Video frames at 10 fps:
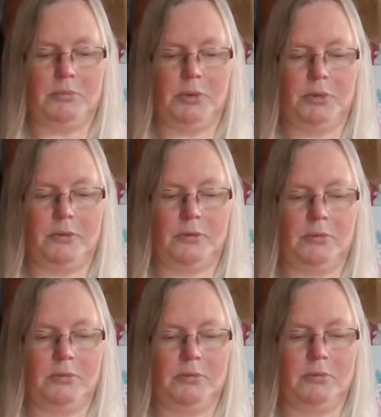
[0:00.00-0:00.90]

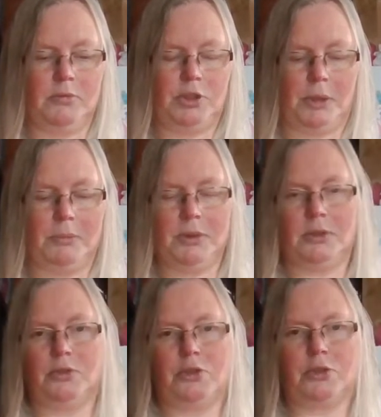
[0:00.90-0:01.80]
beautiful jumpers
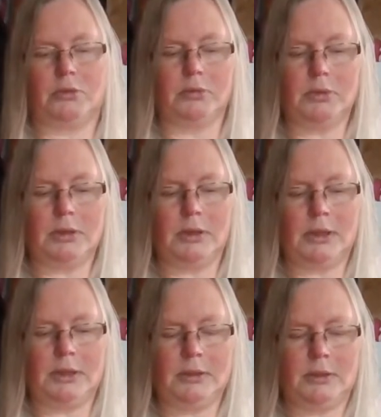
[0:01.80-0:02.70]
and shawls and
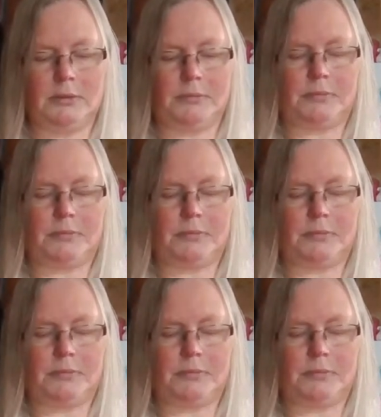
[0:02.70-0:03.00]
things.